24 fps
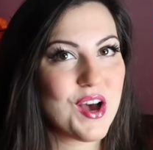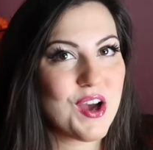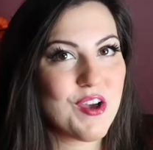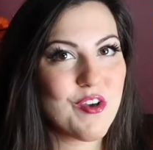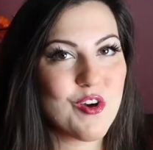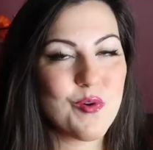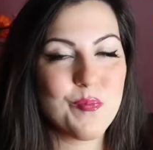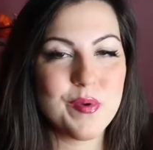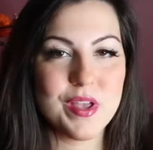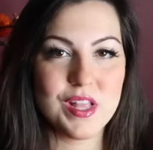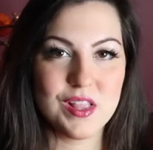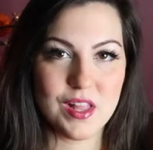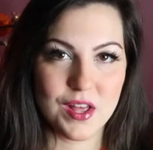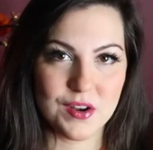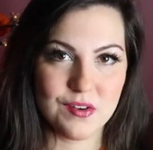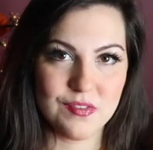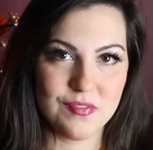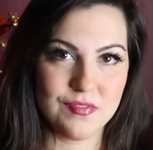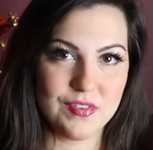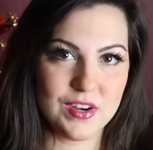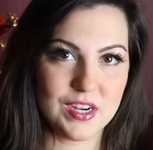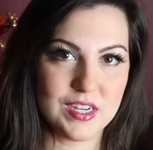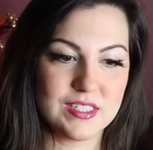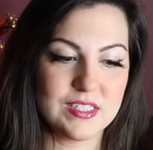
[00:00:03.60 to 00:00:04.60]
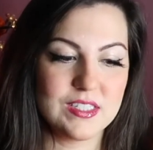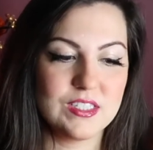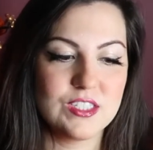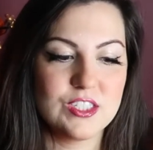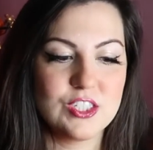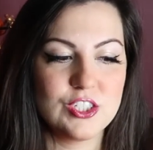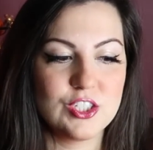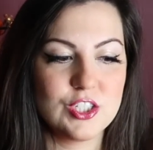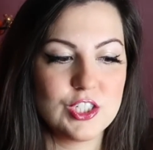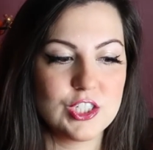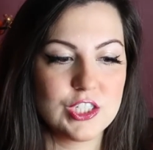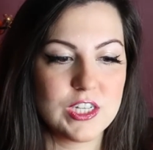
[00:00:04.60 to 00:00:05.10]
thought it would be a lot of fun
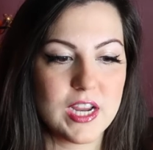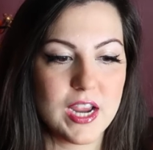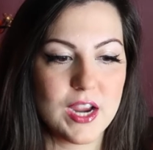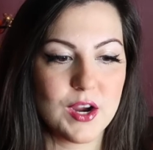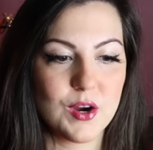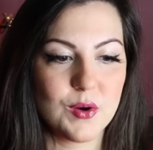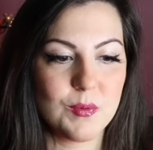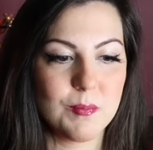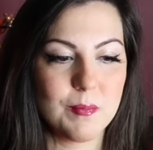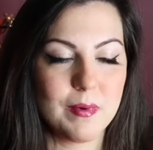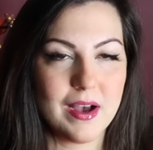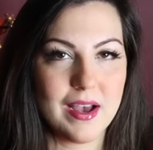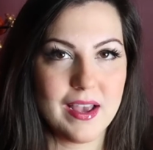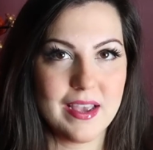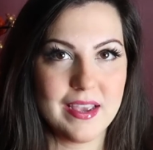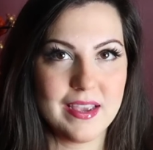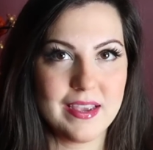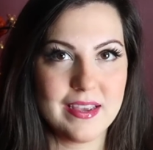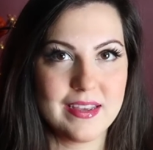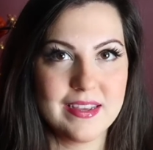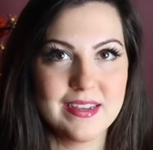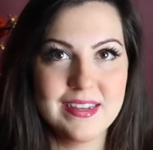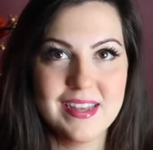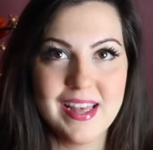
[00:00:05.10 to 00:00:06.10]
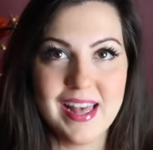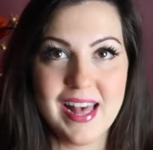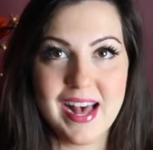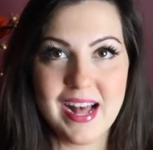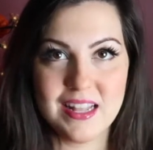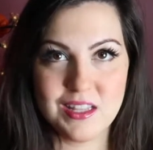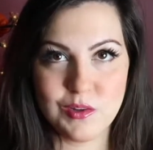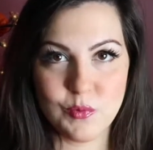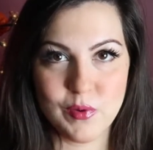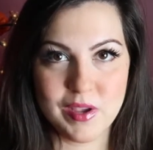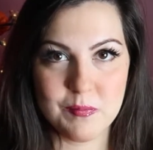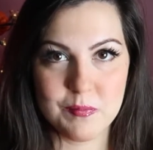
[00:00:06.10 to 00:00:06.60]
to share my
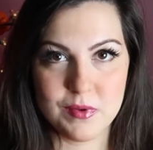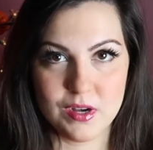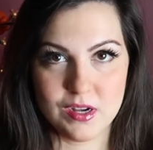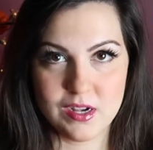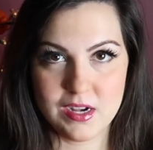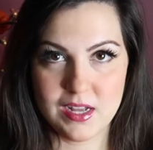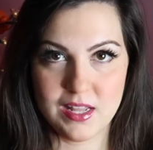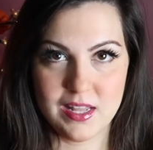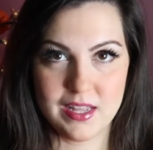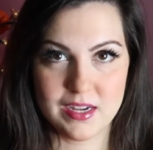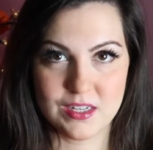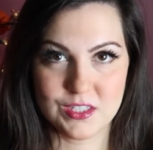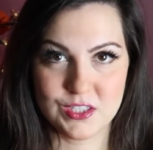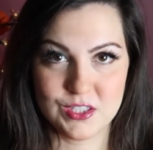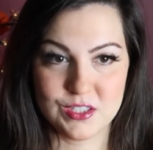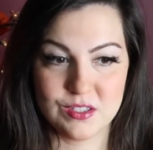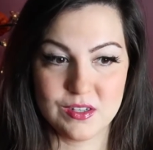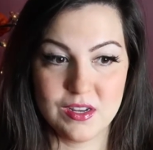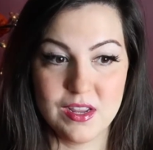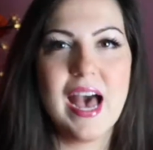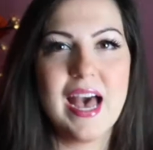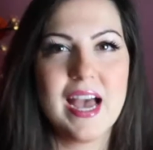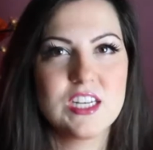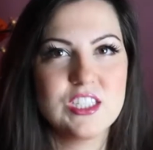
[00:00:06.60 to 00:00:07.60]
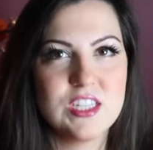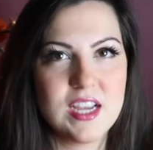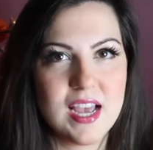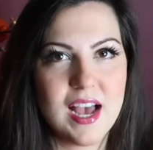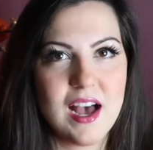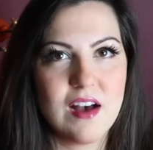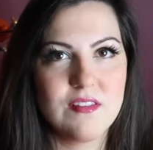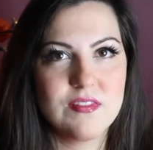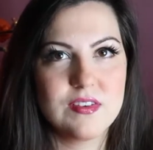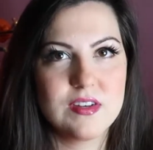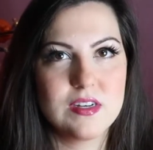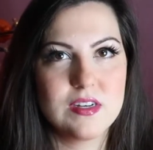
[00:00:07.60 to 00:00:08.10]
Halloween mug collection. I actually have